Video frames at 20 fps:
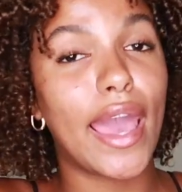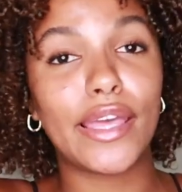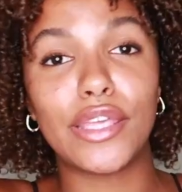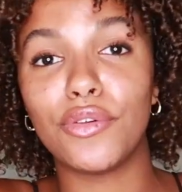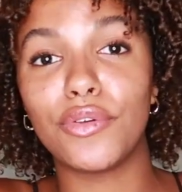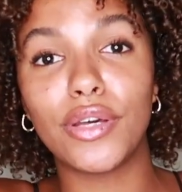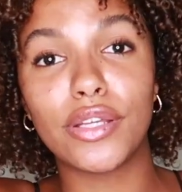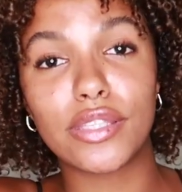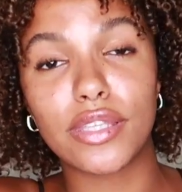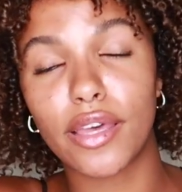and
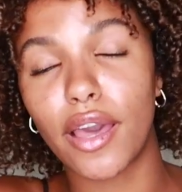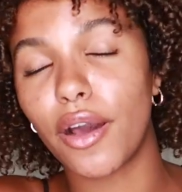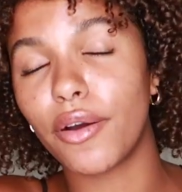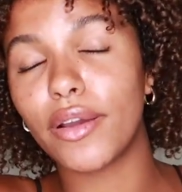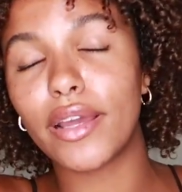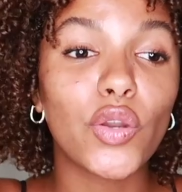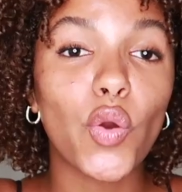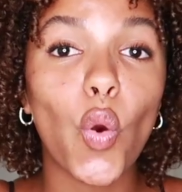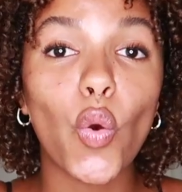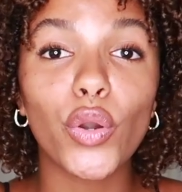you good to
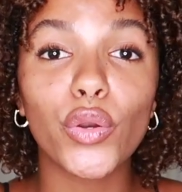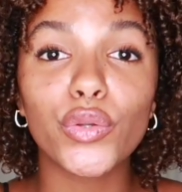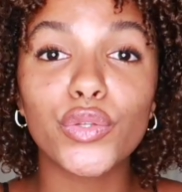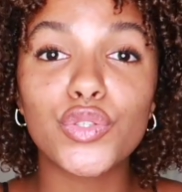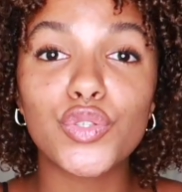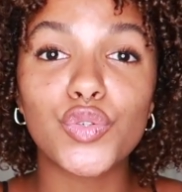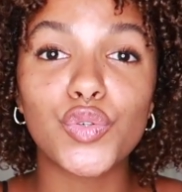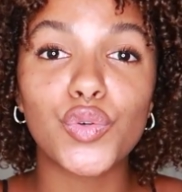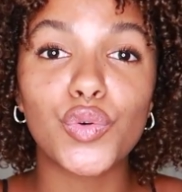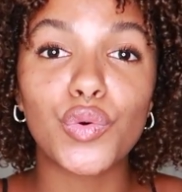go. In order
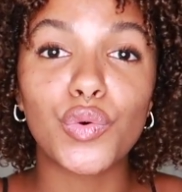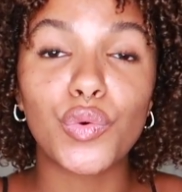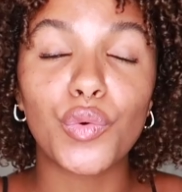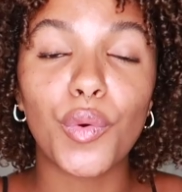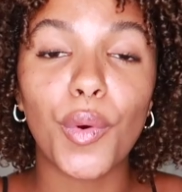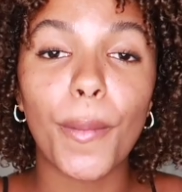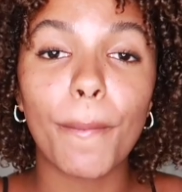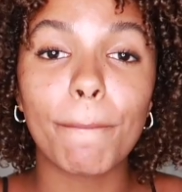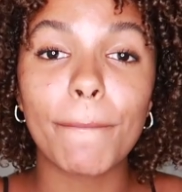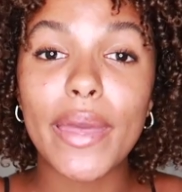
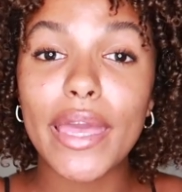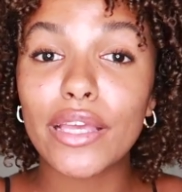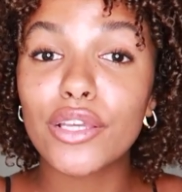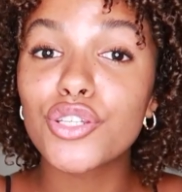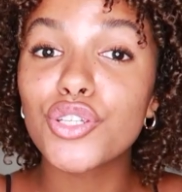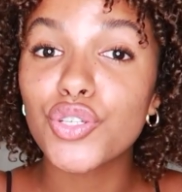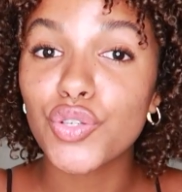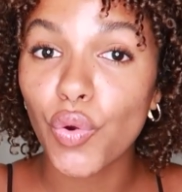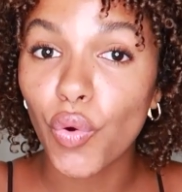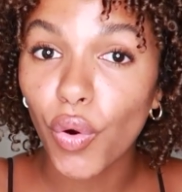to make
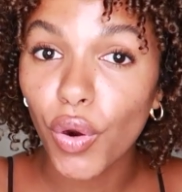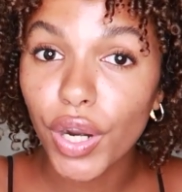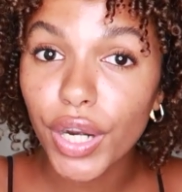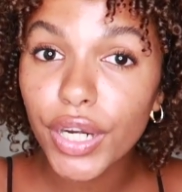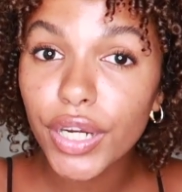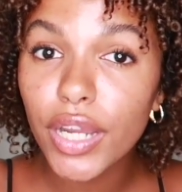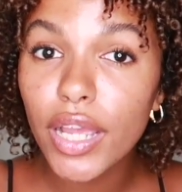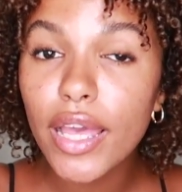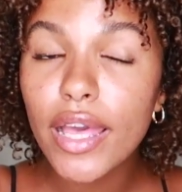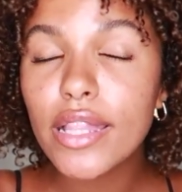
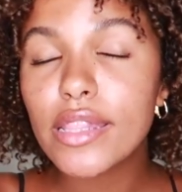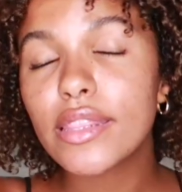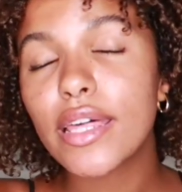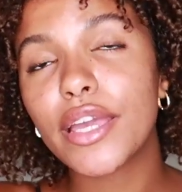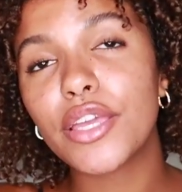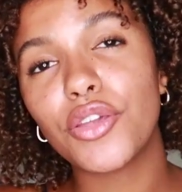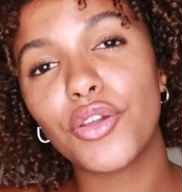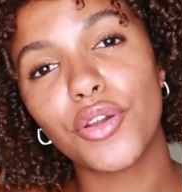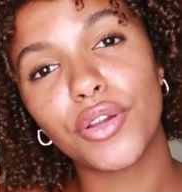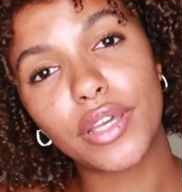sure
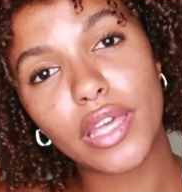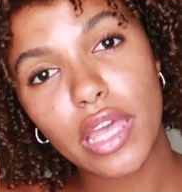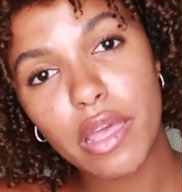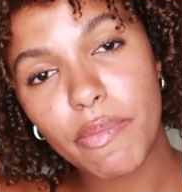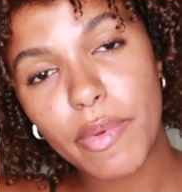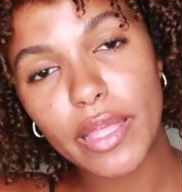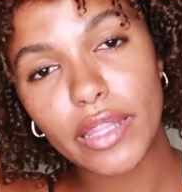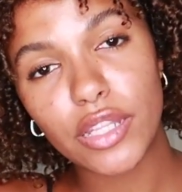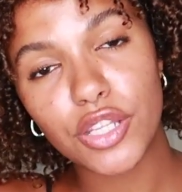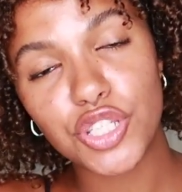that you're
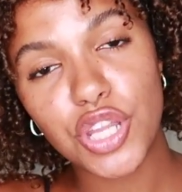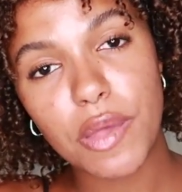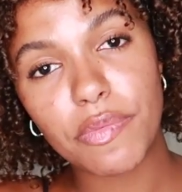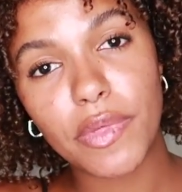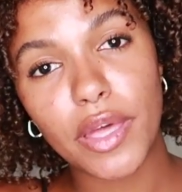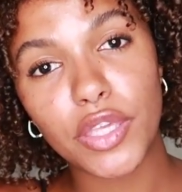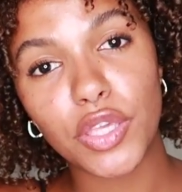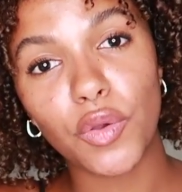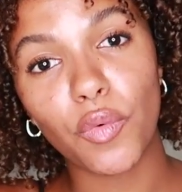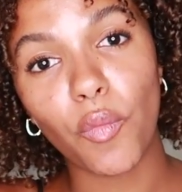keeping the
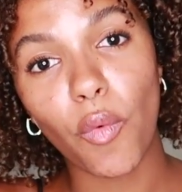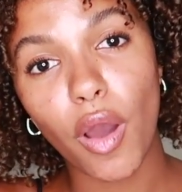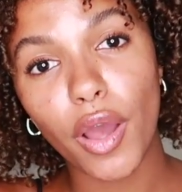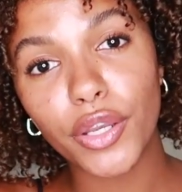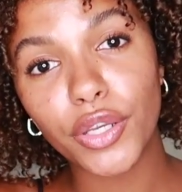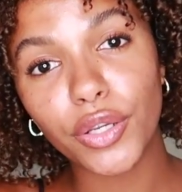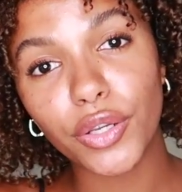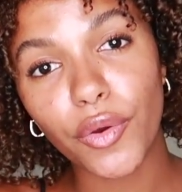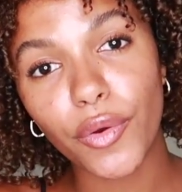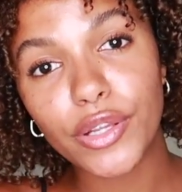shape that you
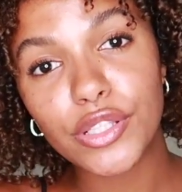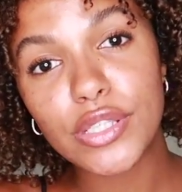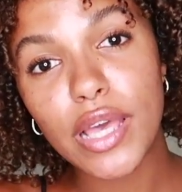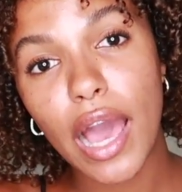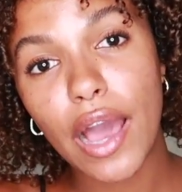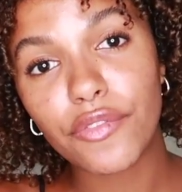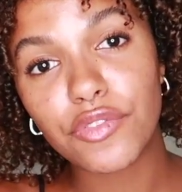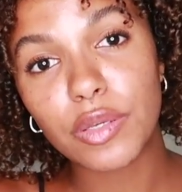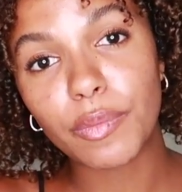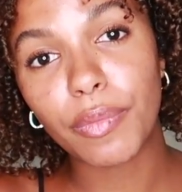want, you're going to
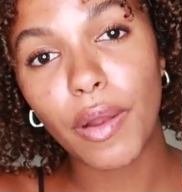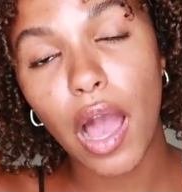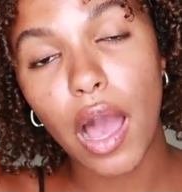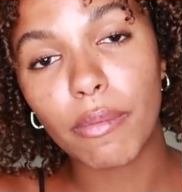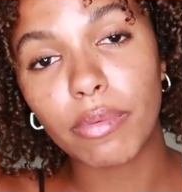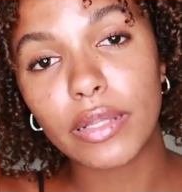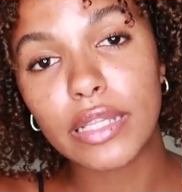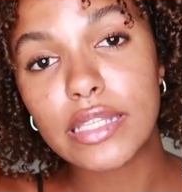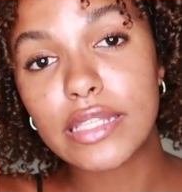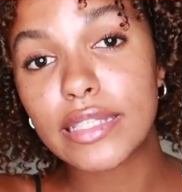have to
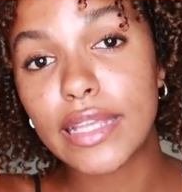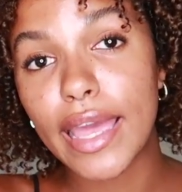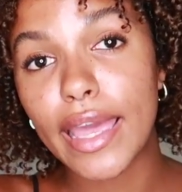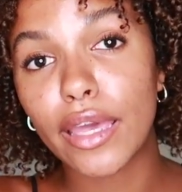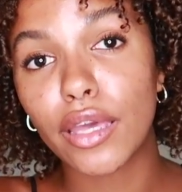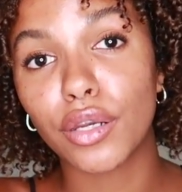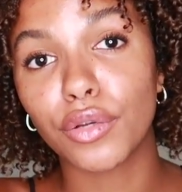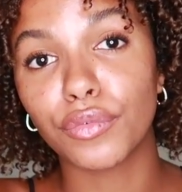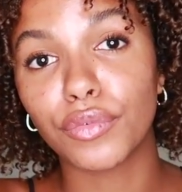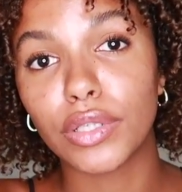probably
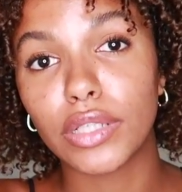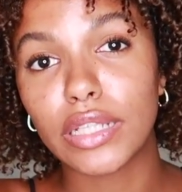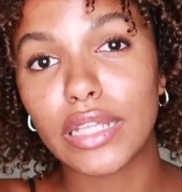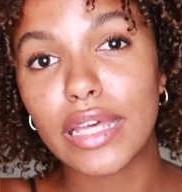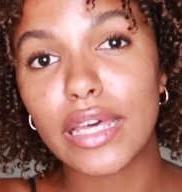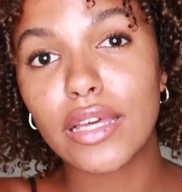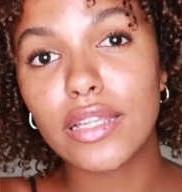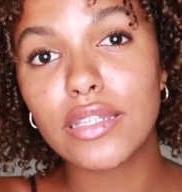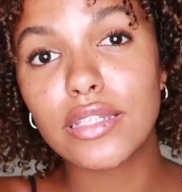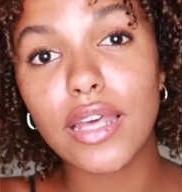stay in a
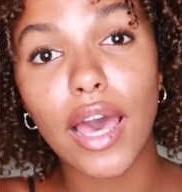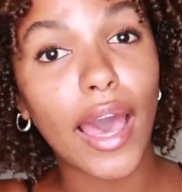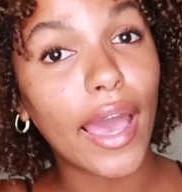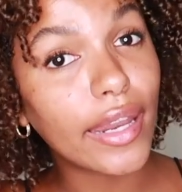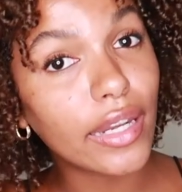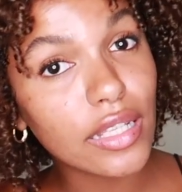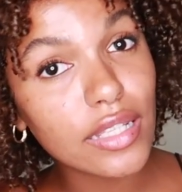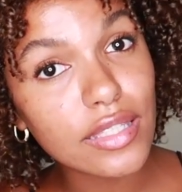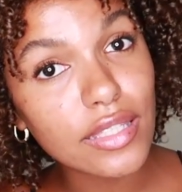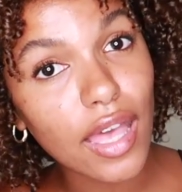really
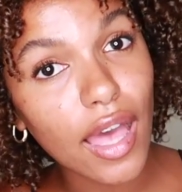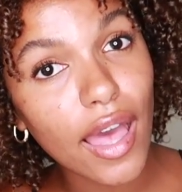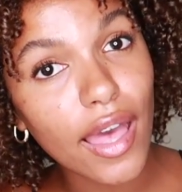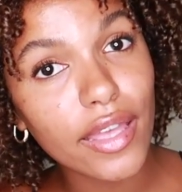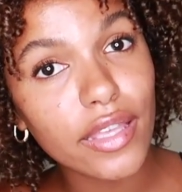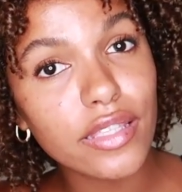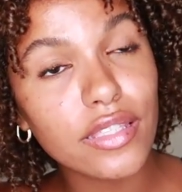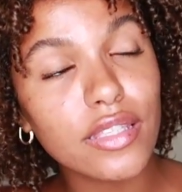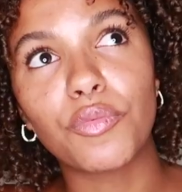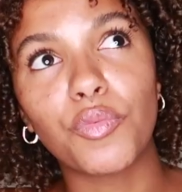tiny
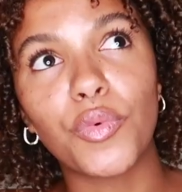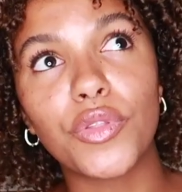size.